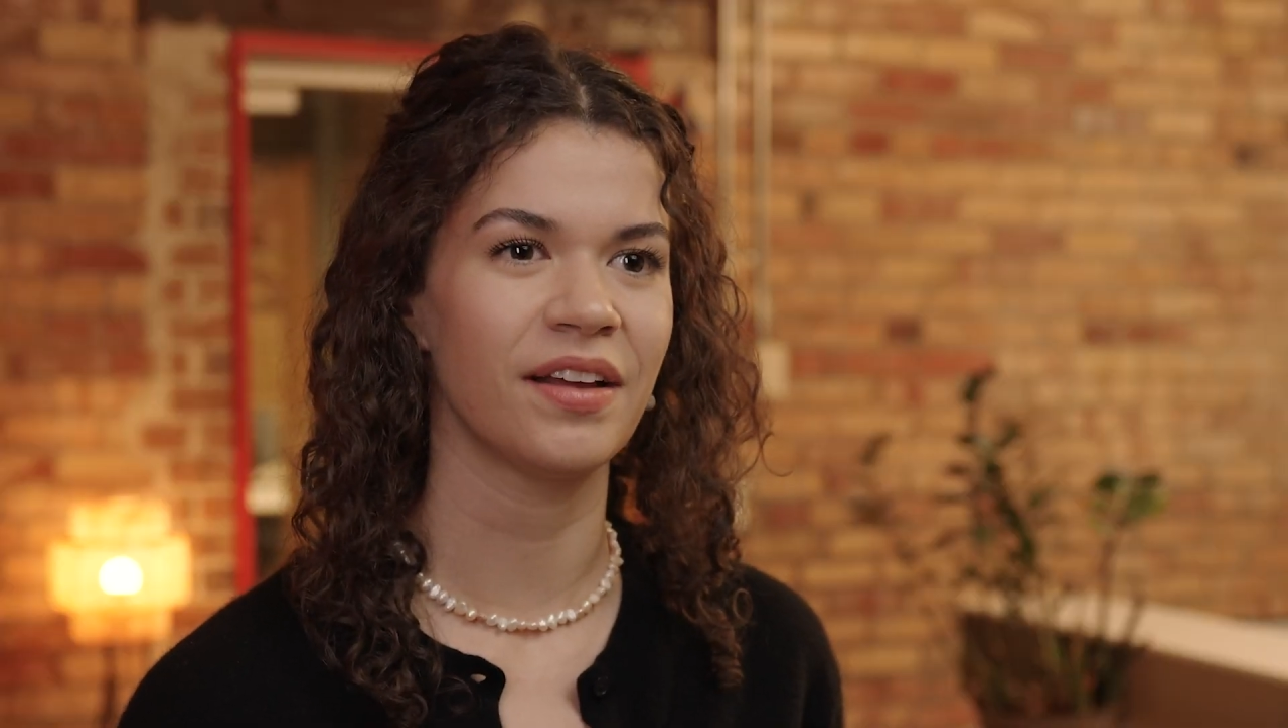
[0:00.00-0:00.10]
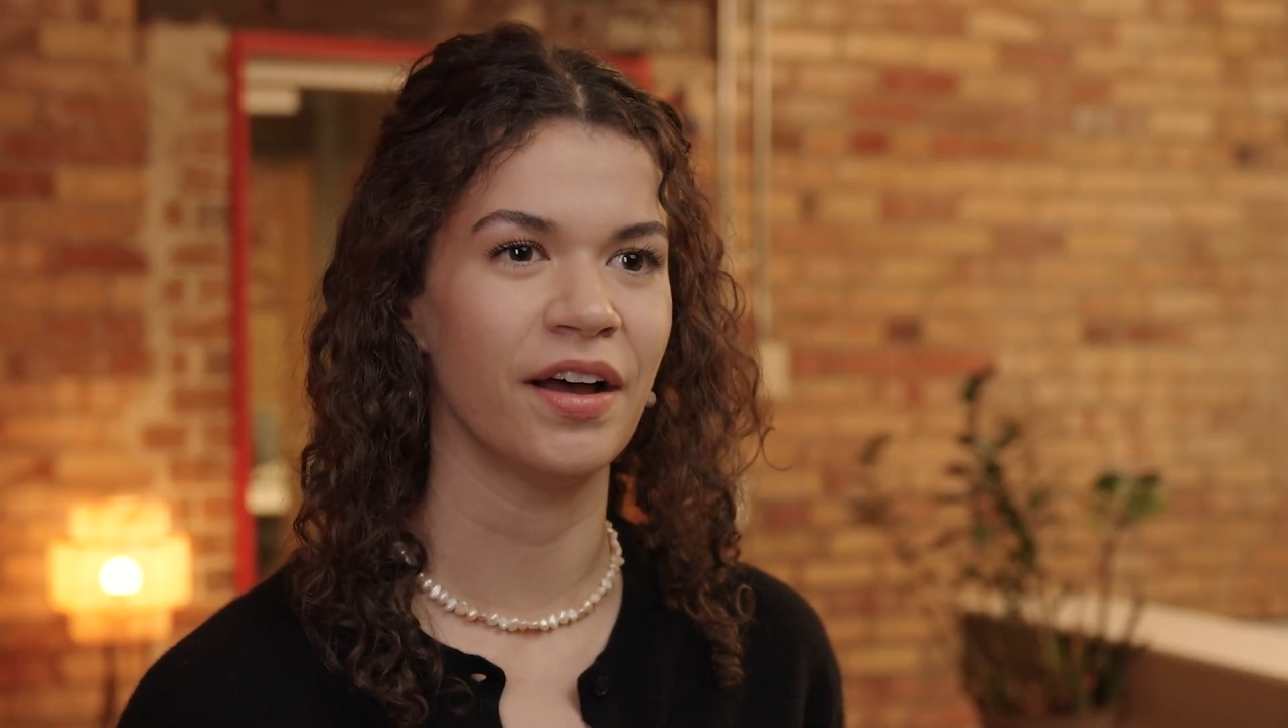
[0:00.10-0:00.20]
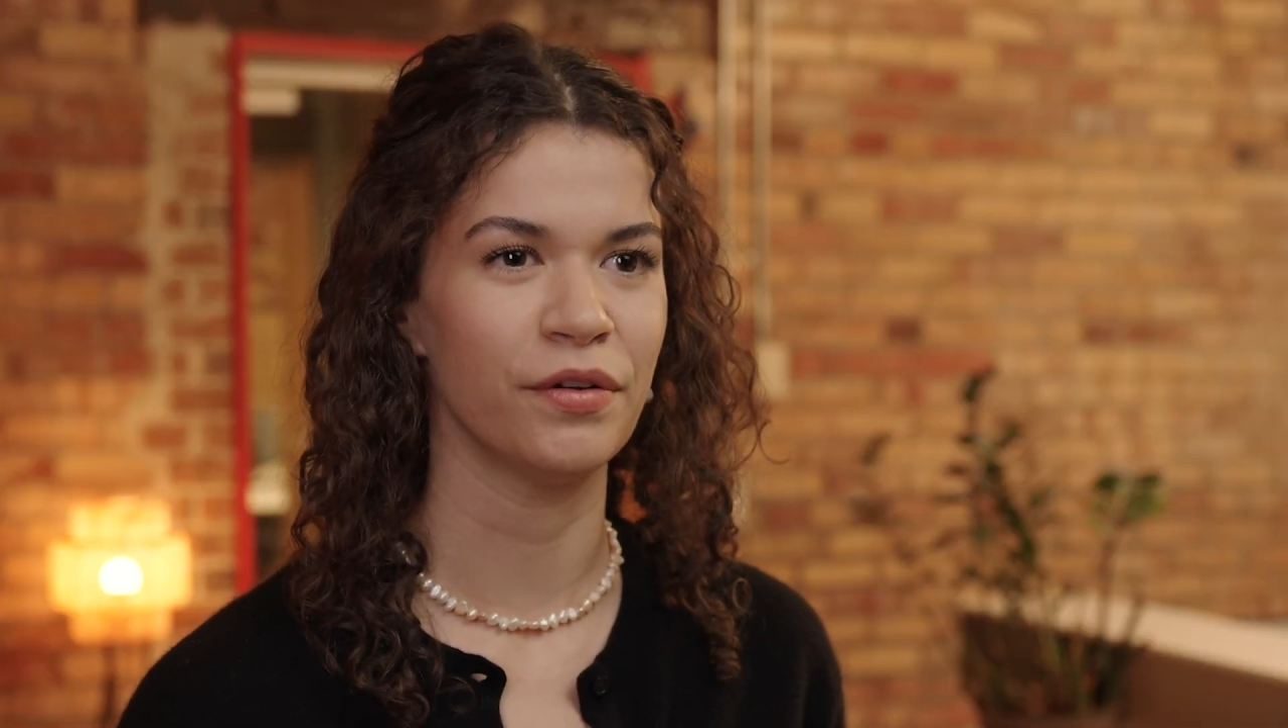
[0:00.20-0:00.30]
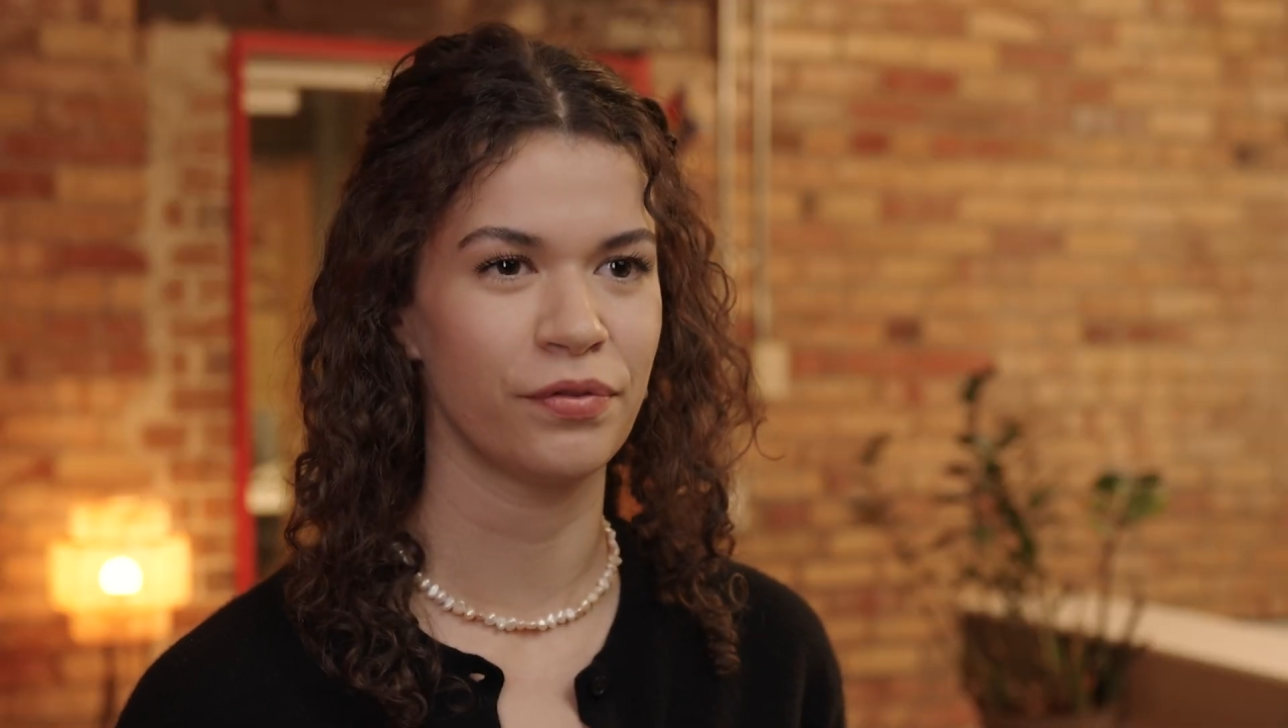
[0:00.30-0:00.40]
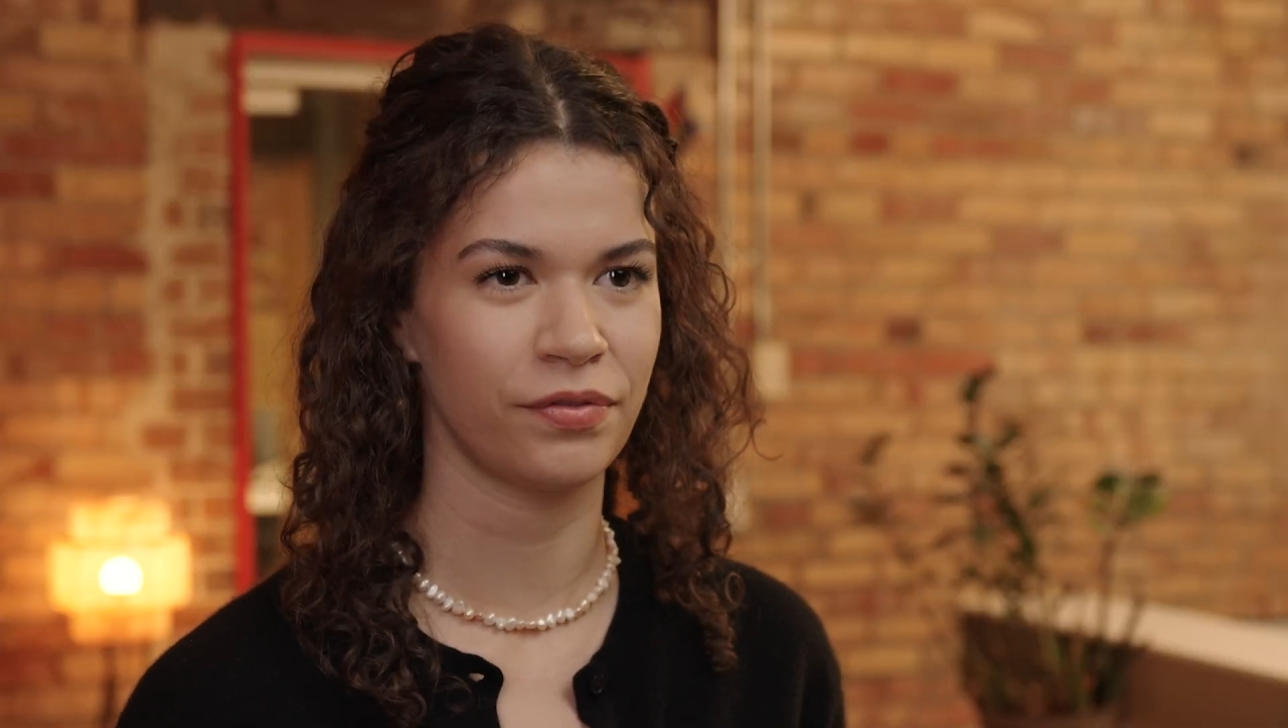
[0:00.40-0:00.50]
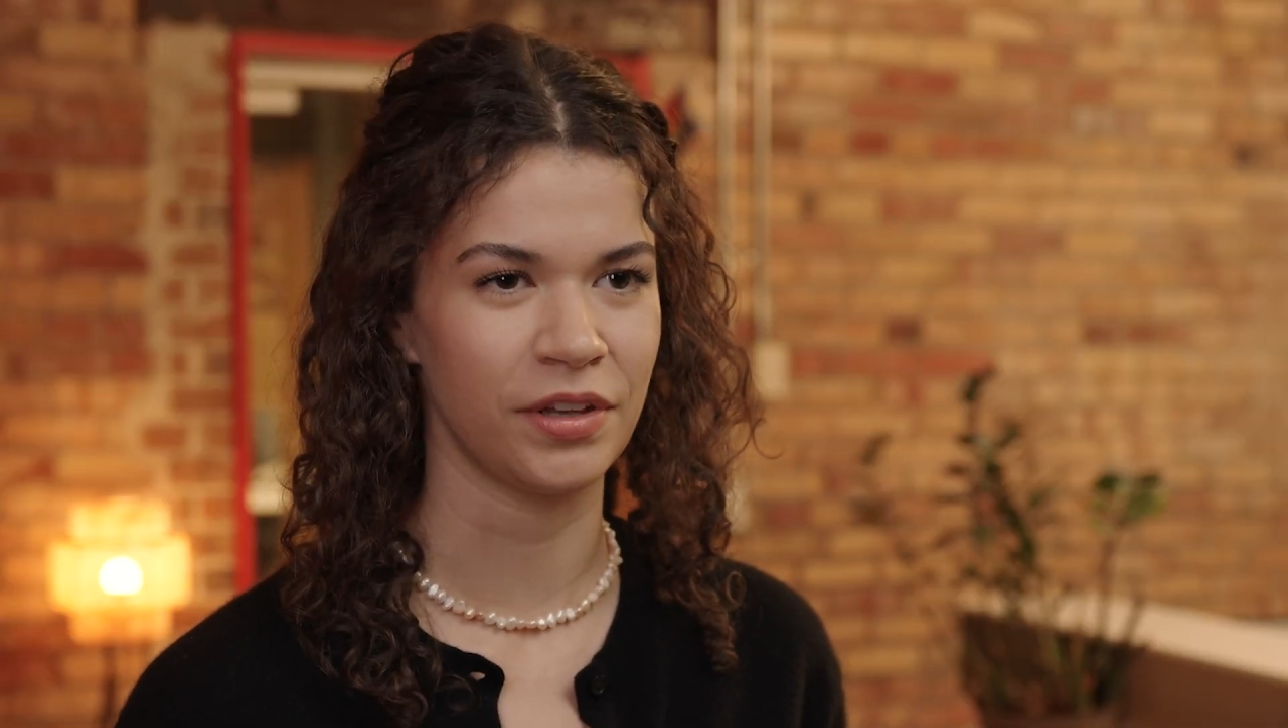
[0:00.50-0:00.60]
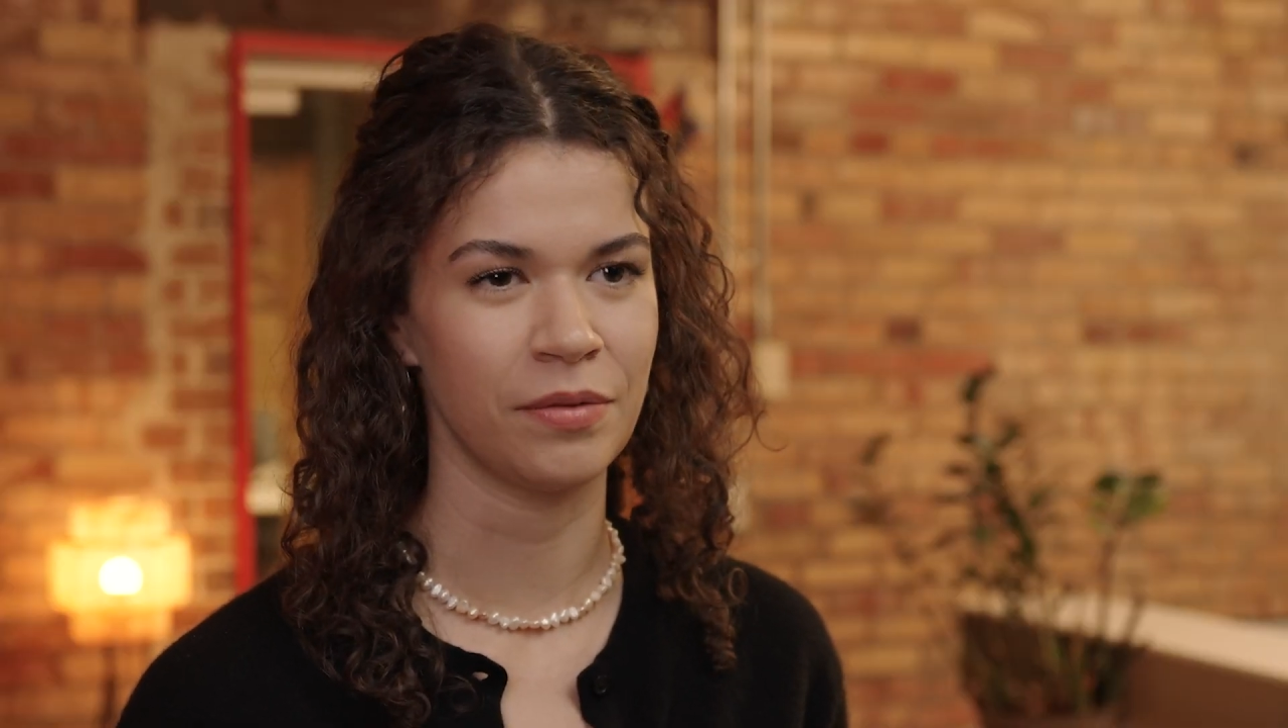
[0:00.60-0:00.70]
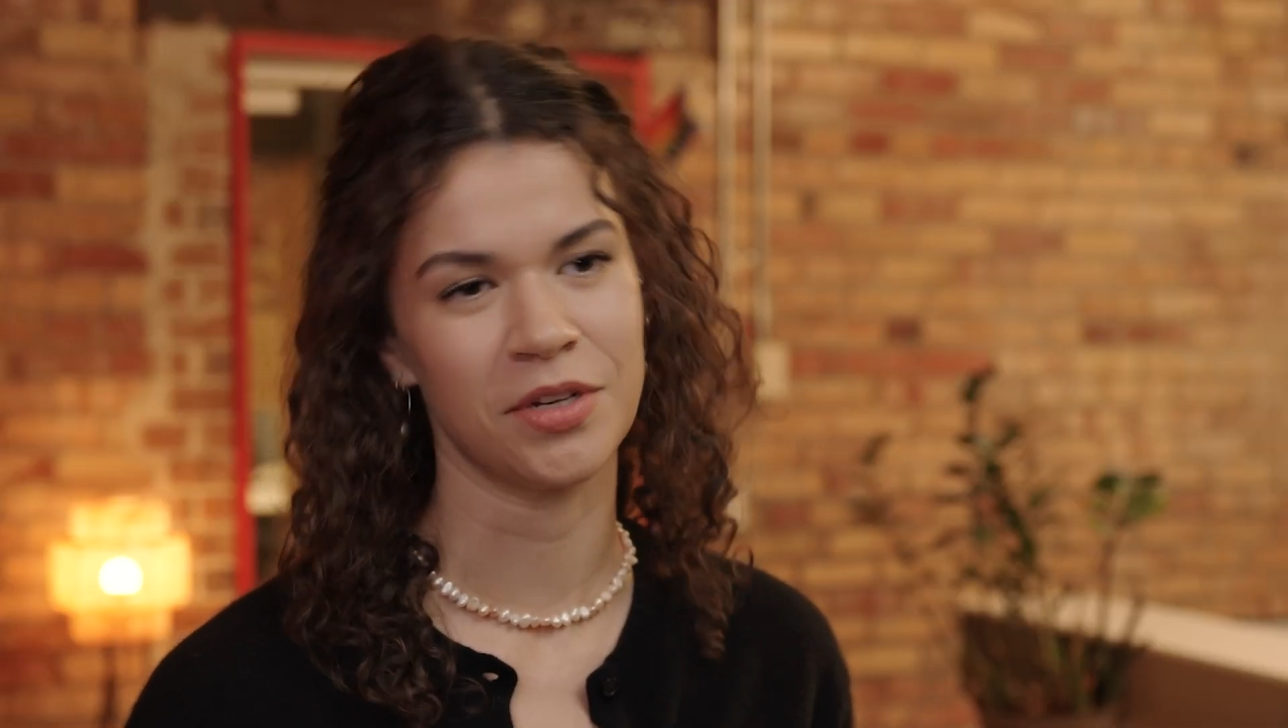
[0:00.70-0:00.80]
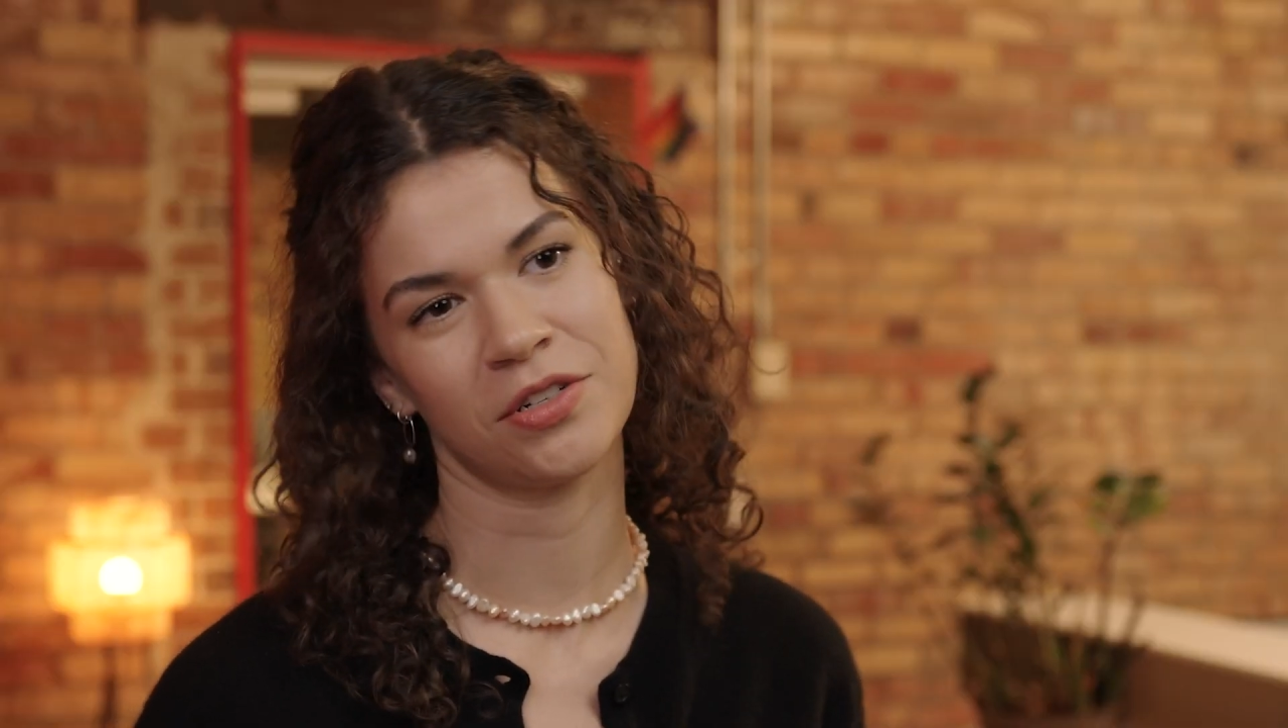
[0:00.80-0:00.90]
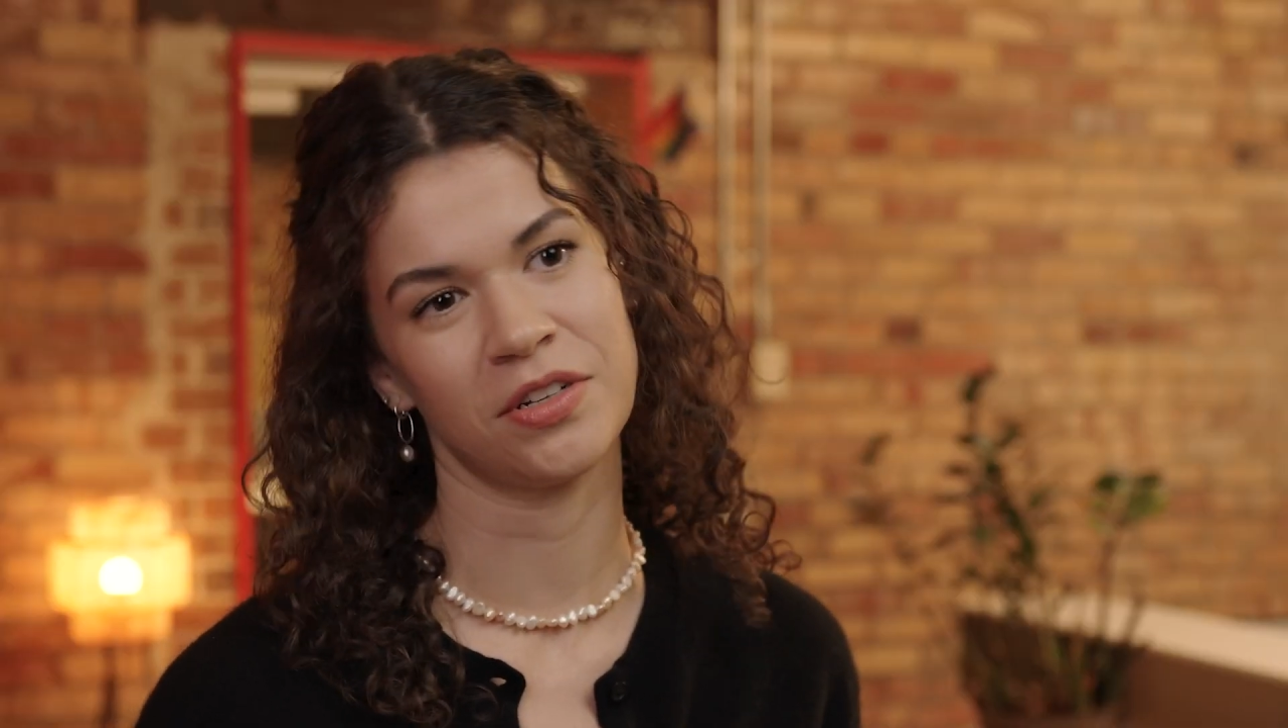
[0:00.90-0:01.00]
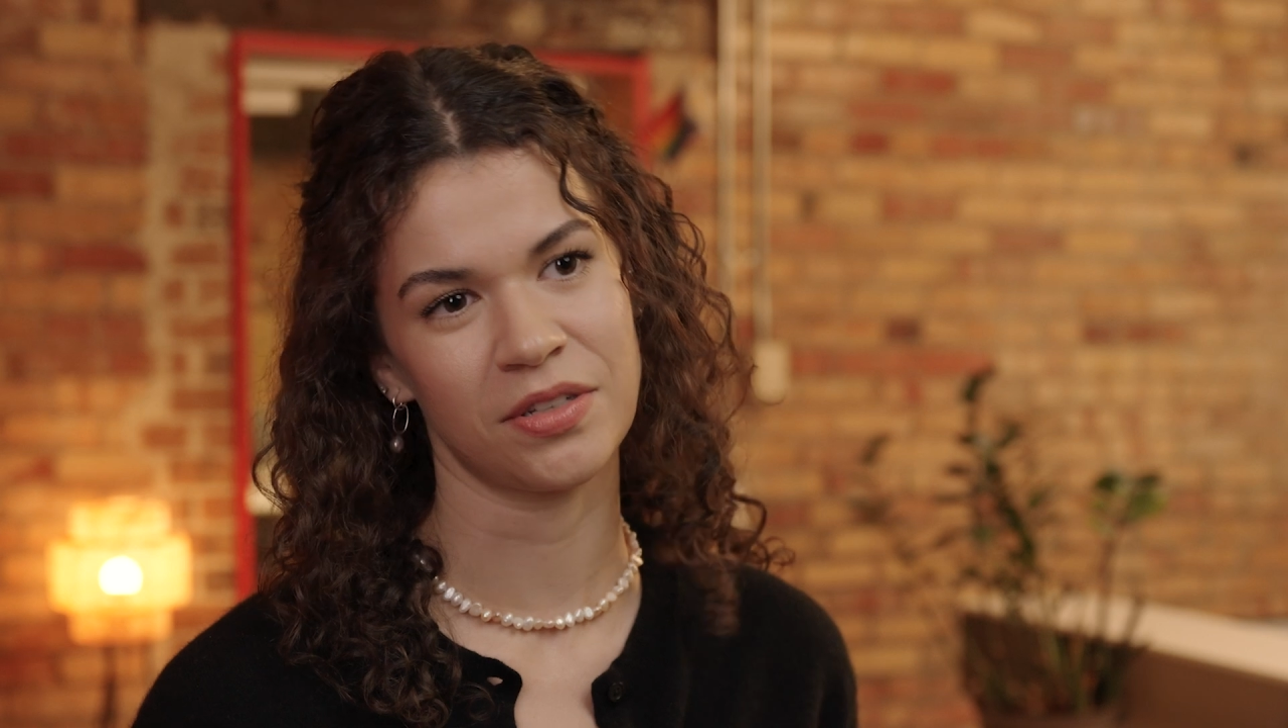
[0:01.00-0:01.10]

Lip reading: of the emissions